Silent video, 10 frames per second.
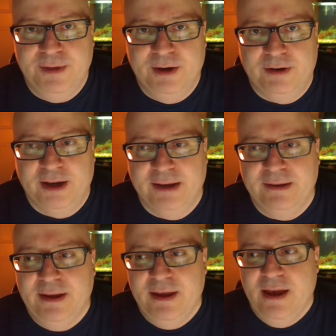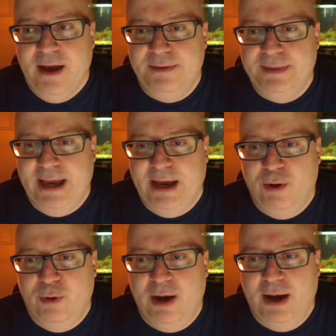Okay.
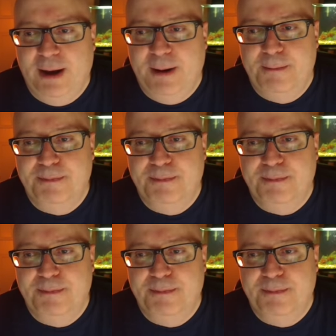Now,